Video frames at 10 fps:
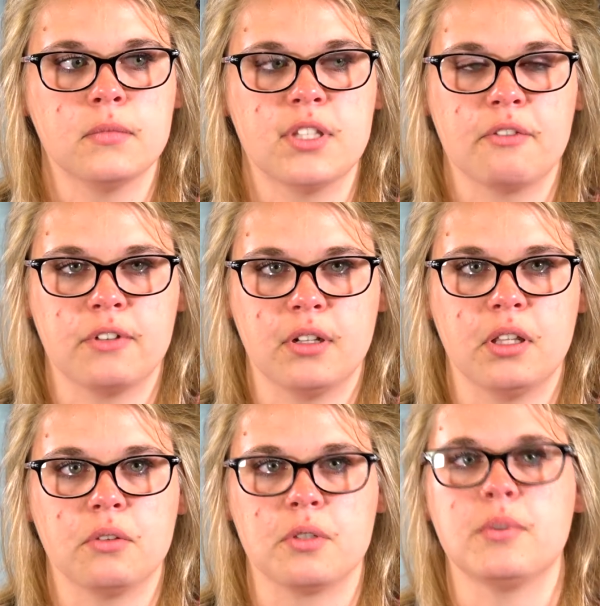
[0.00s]

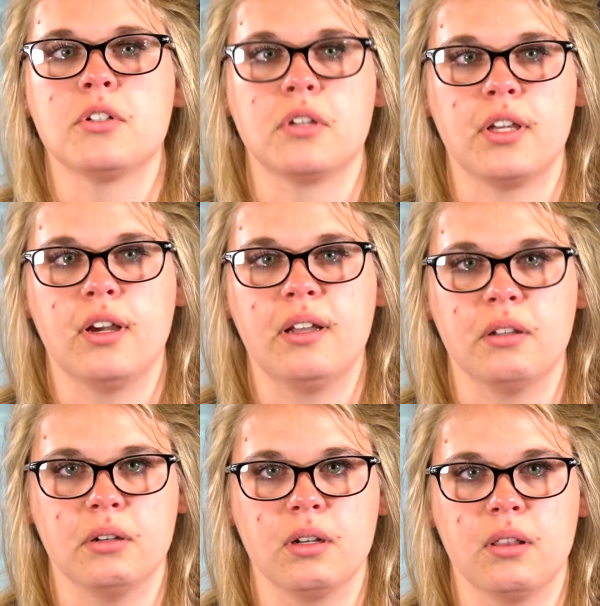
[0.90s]
definitely through spiritual care, I
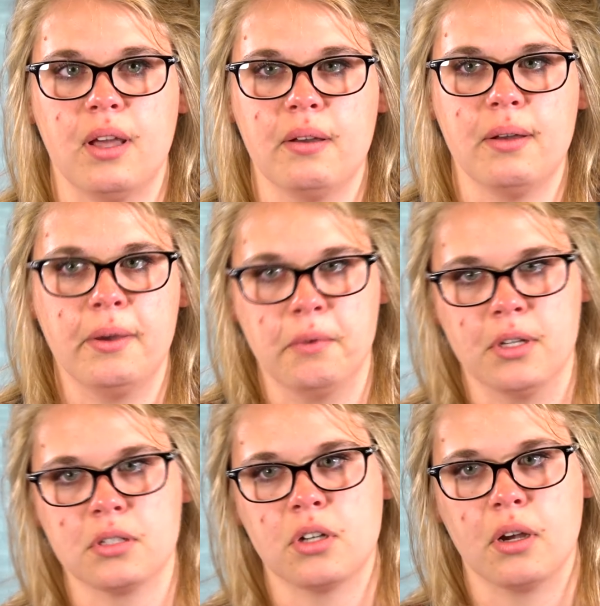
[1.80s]
learned that I
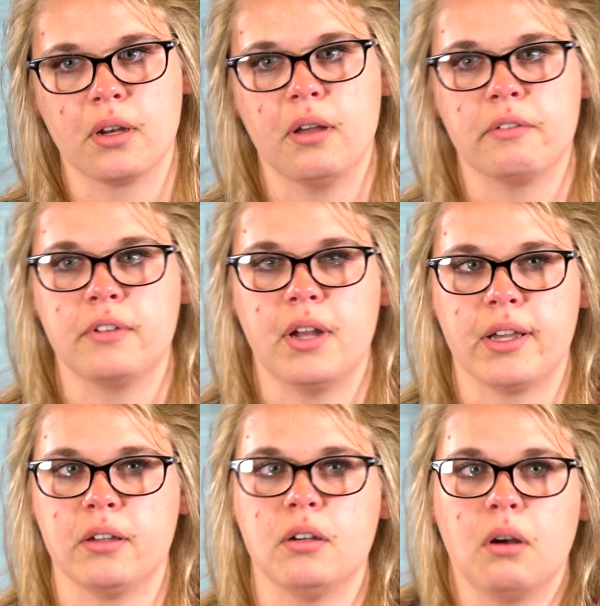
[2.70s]
was strong enough and I
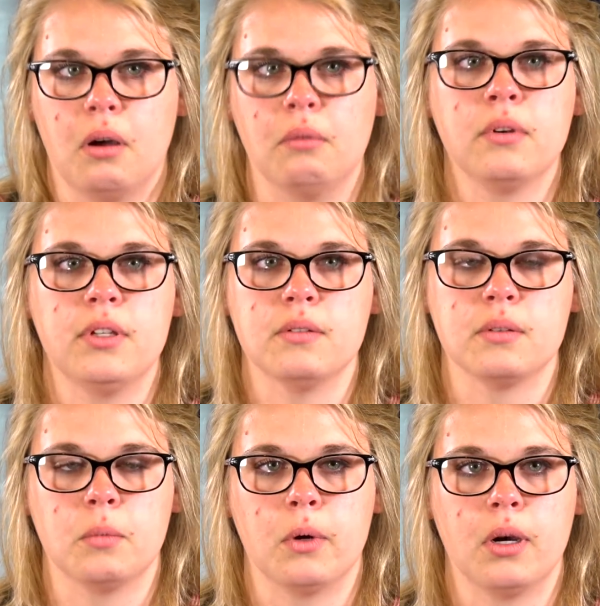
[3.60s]
could grow
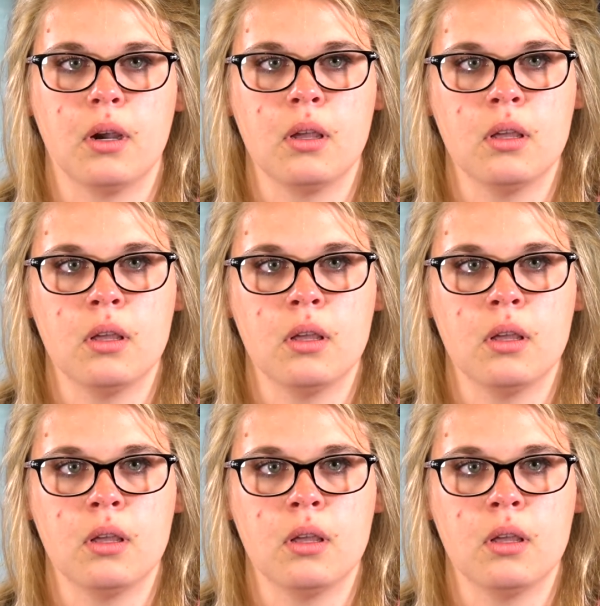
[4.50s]
even more.